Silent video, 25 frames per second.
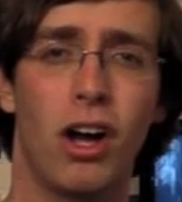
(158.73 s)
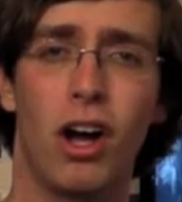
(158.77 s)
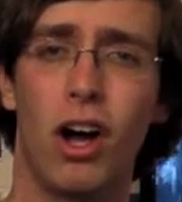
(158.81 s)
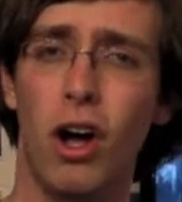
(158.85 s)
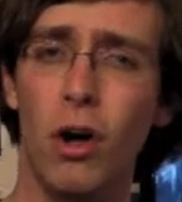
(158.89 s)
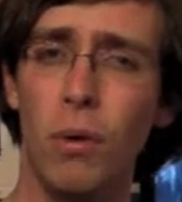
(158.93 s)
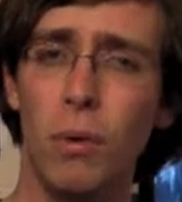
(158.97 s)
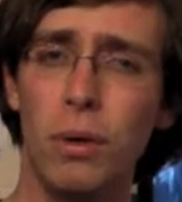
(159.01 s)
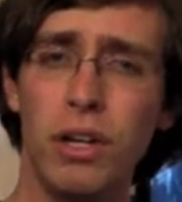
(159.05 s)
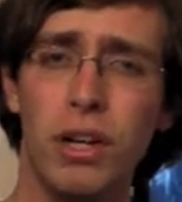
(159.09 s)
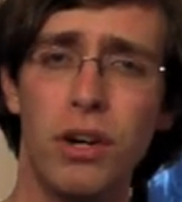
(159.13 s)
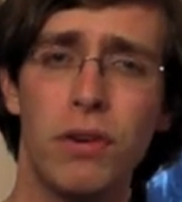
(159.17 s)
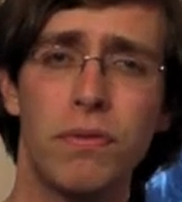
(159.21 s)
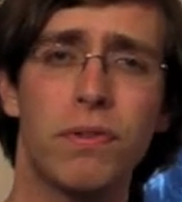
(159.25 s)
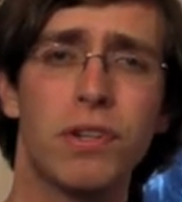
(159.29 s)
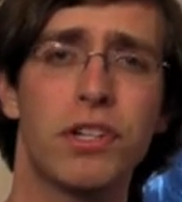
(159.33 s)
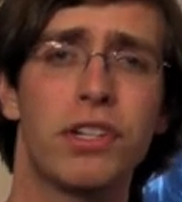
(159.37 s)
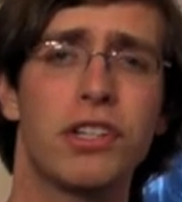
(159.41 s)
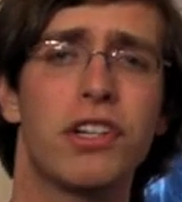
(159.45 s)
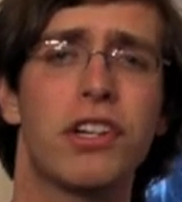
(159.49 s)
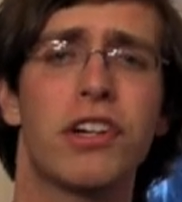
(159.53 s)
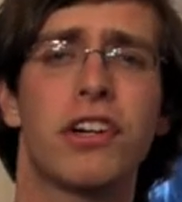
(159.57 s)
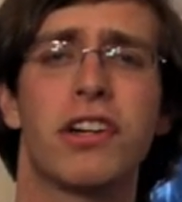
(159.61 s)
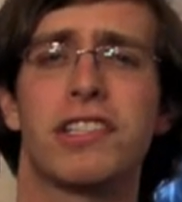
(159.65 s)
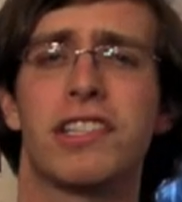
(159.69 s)
All we know for
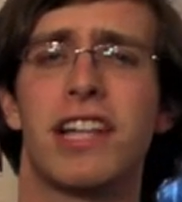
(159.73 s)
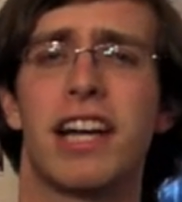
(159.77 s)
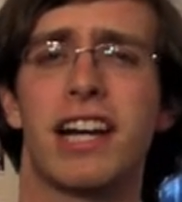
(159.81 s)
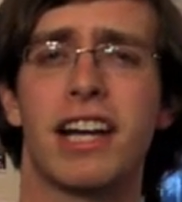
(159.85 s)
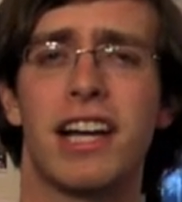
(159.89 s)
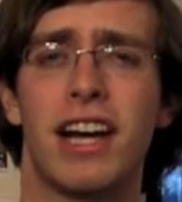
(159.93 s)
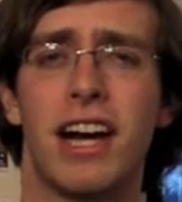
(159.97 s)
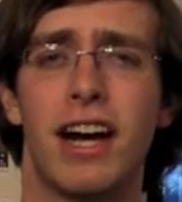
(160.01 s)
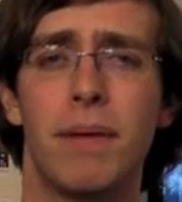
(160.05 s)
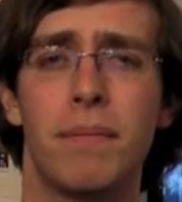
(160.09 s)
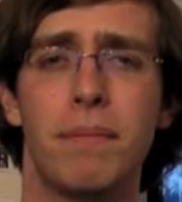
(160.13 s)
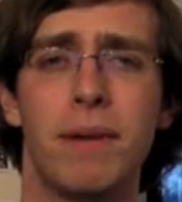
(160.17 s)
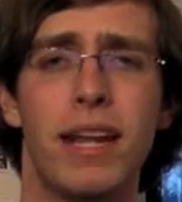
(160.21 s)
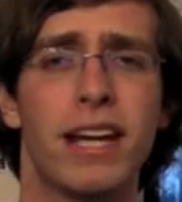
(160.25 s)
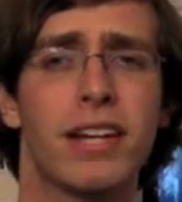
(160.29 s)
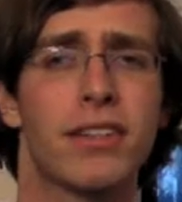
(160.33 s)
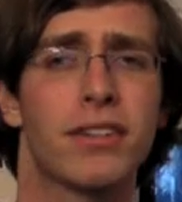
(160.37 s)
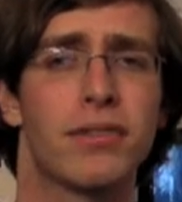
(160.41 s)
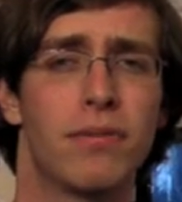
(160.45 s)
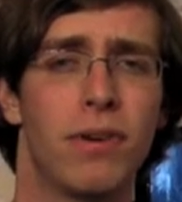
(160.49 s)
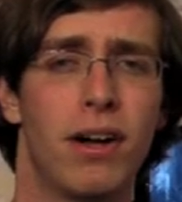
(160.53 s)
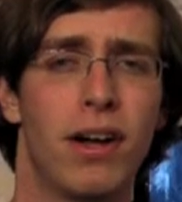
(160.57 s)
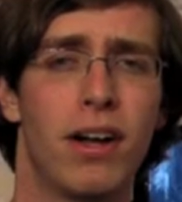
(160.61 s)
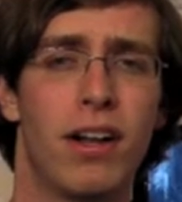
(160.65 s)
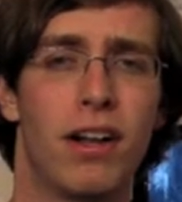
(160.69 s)
sure is that come
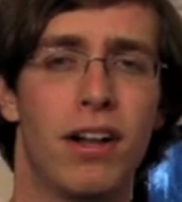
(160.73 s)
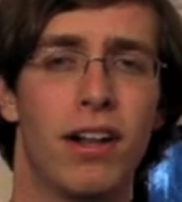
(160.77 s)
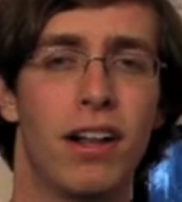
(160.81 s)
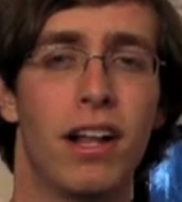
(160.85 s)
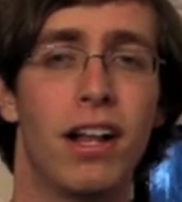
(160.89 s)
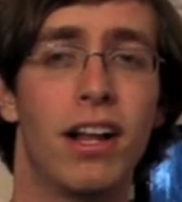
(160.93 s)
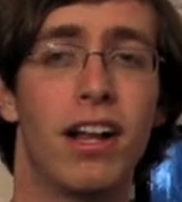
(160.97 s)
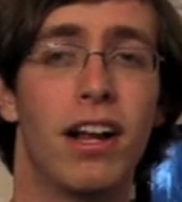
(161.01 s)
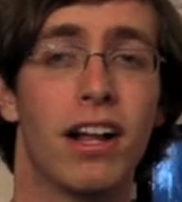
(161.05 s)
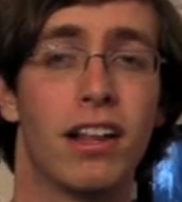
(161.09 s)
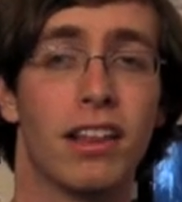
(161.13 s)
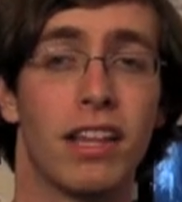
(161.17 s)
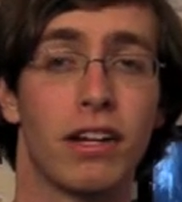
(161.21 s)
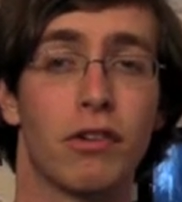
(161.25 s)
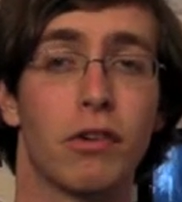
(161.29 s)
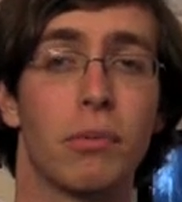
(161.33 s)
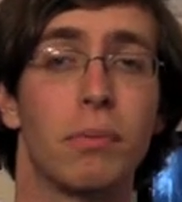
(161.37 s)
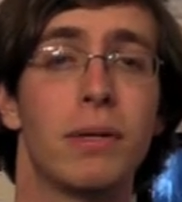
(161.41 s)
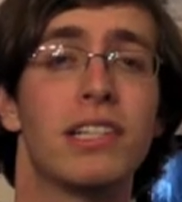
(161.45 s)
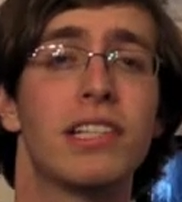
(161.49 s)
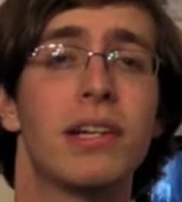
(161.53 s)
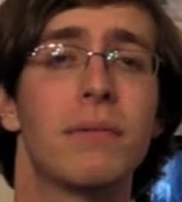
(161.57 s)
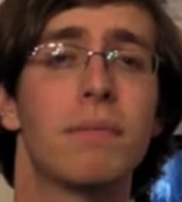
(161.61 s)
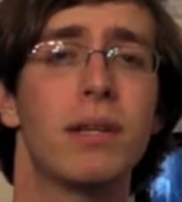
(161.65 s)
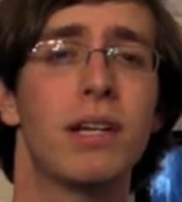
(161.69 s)
next fall, there will
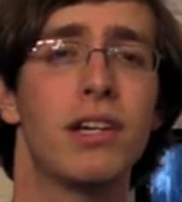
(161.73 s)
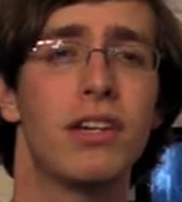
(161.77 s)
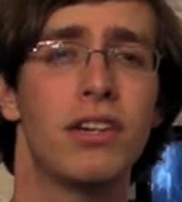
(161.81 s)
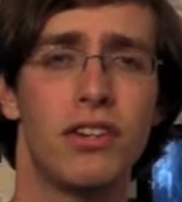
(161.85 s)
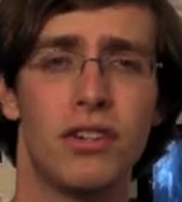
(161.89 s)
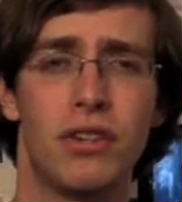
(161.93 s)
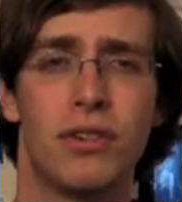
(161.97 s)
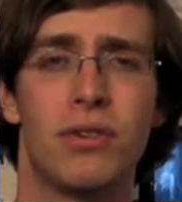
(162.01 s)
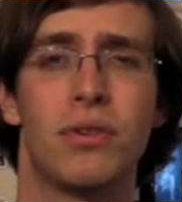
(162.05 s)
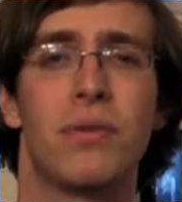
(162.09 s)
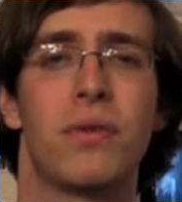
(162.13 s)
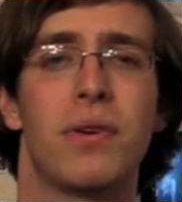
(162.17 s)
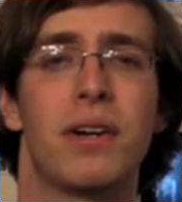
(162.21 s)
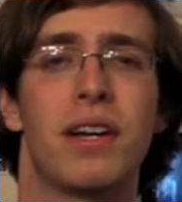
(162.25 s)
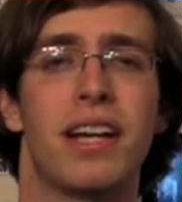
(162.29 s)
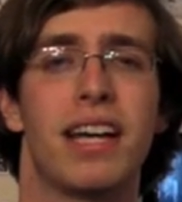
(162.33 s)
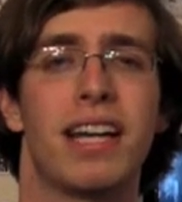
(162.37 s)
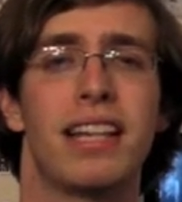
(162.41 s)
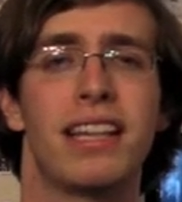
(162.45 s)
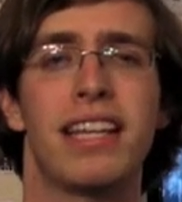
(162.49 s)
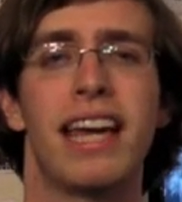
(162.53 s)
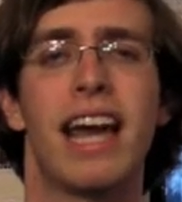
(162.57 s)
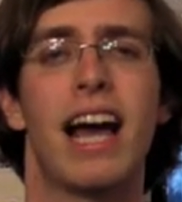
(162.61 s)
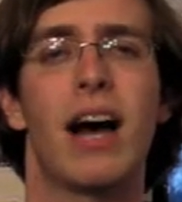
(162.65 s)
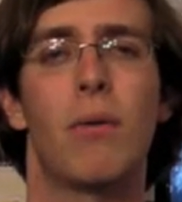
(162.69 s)
be something new
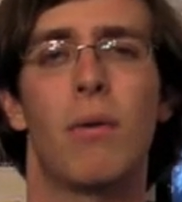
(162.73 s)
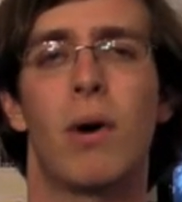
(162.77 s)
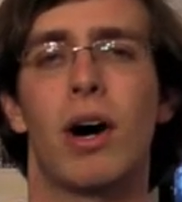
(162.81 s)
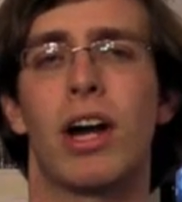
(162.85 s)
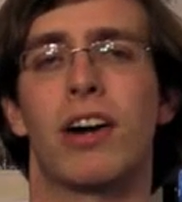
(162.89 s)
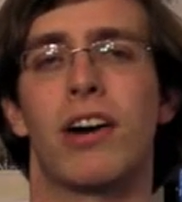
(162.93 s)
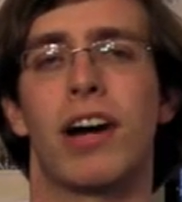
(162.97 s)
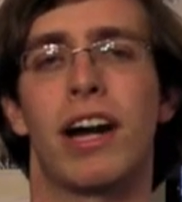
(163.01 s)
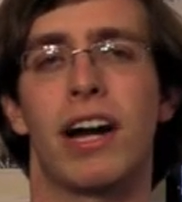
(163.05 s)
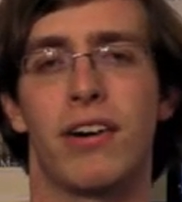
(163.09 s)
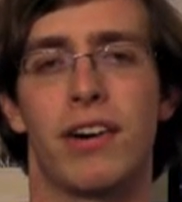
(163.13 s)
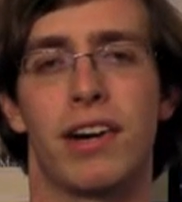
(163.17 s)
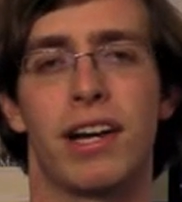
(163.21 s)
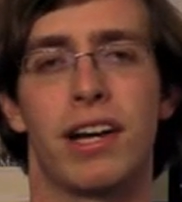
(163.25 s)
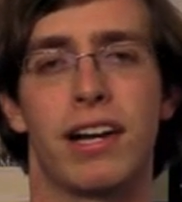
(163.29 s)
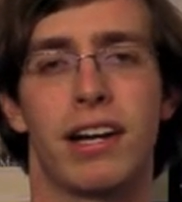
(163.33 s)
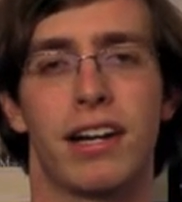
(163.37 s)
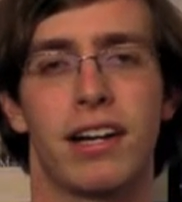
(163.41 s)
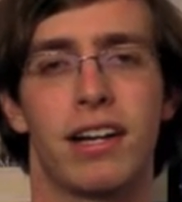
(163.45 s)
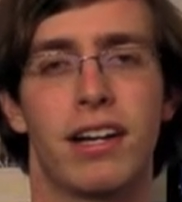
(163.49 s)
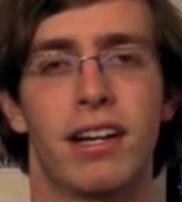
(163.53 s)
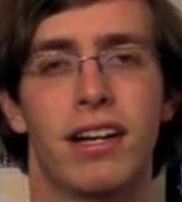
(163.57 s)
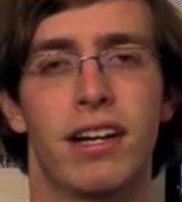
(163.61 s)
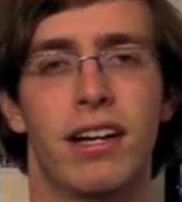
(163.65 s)
in the Atwater area.